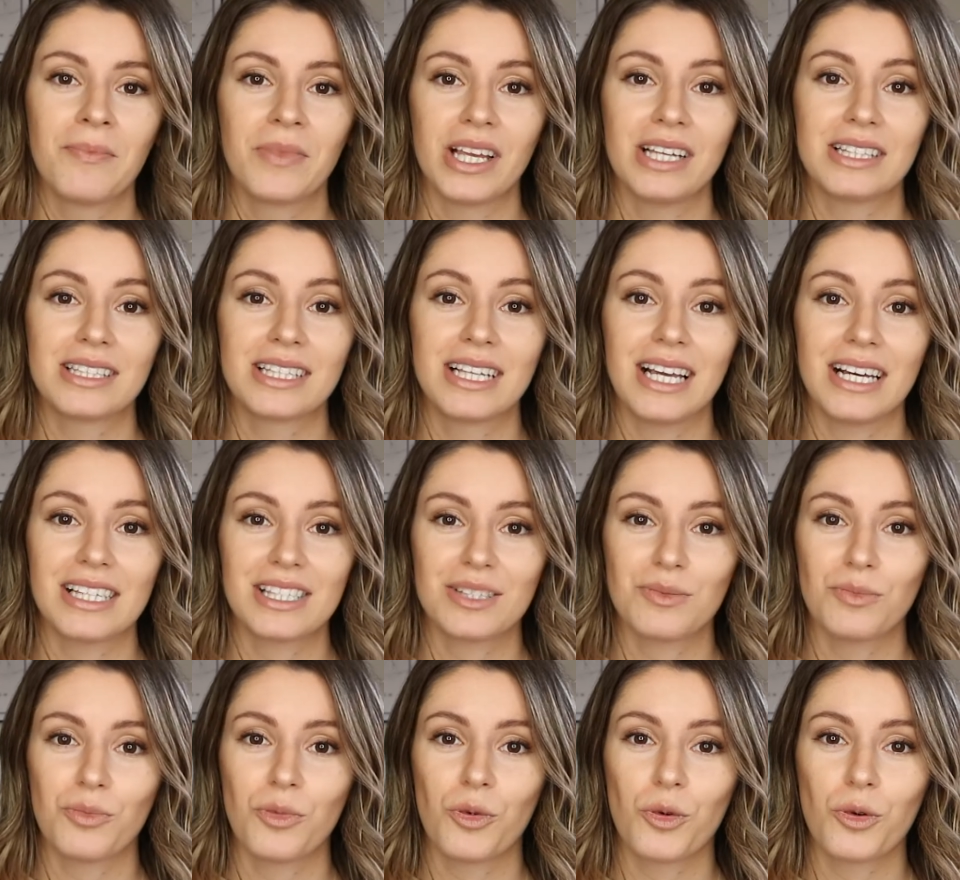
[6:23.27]
it
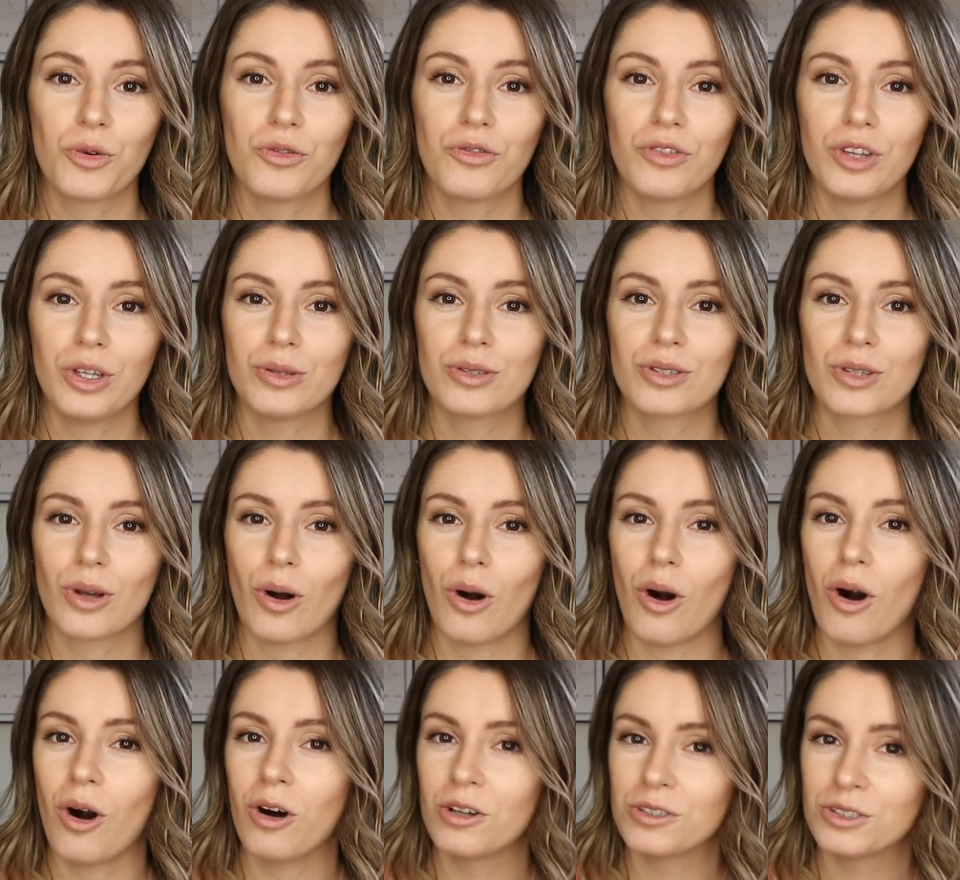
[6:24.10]
gets more views
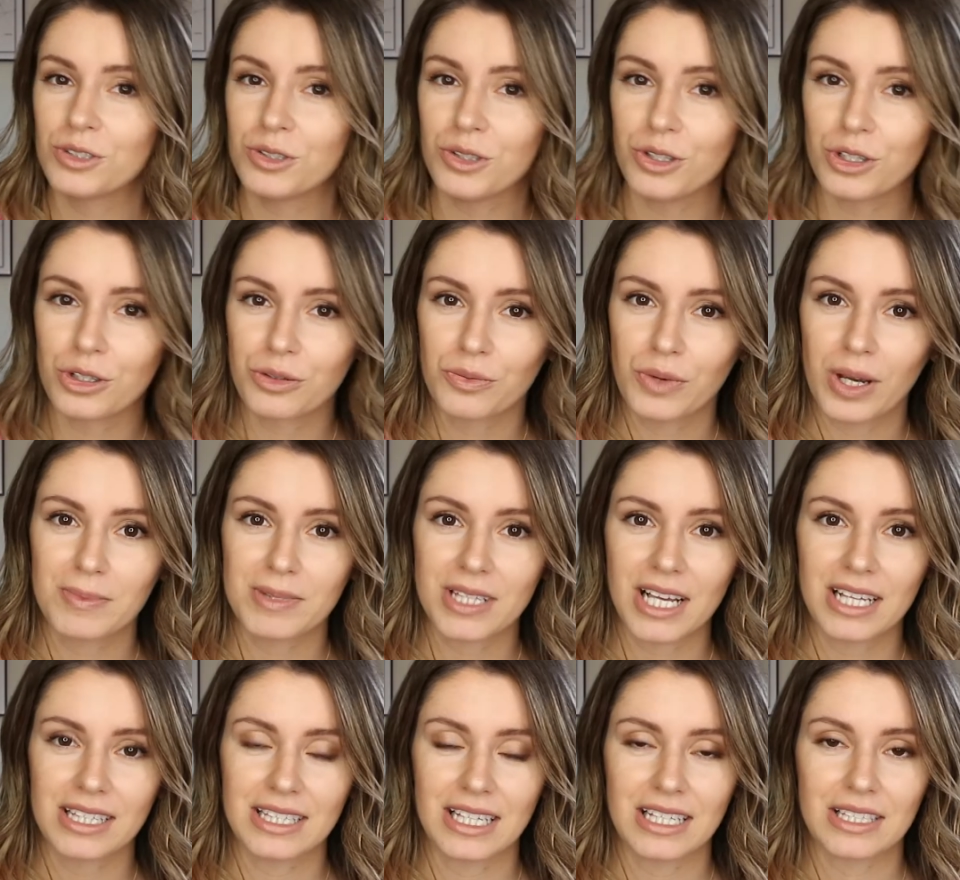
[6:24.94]
onto your
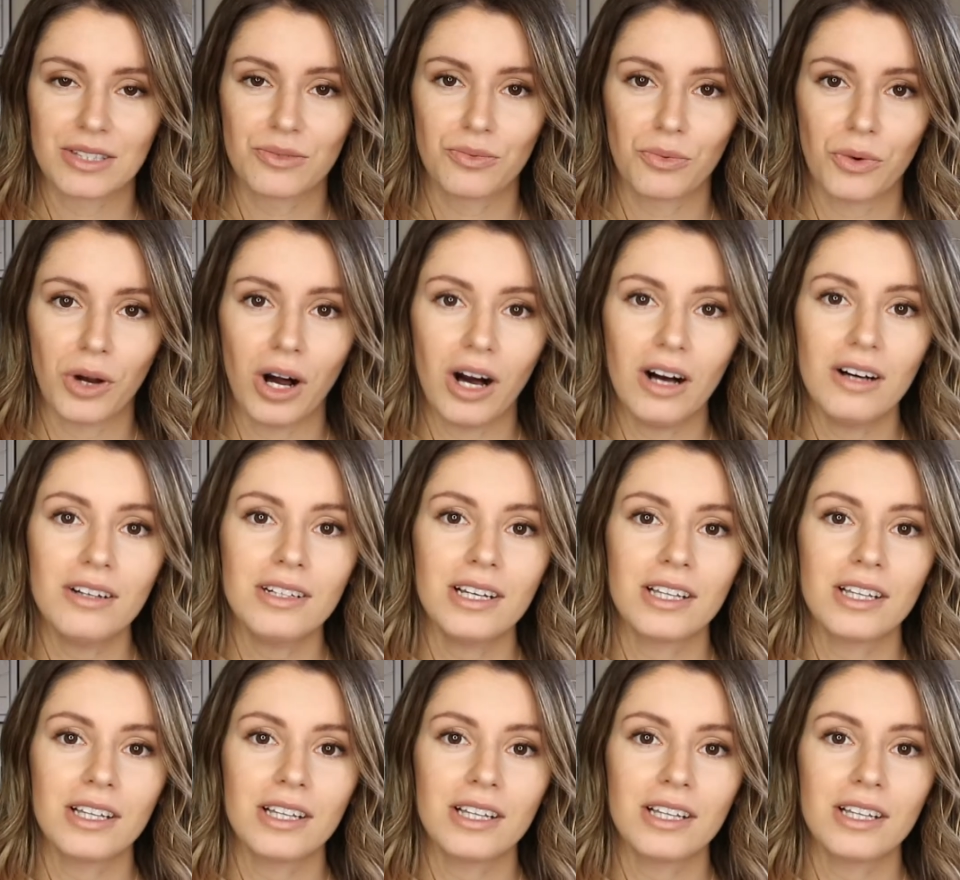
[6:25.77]
website as well,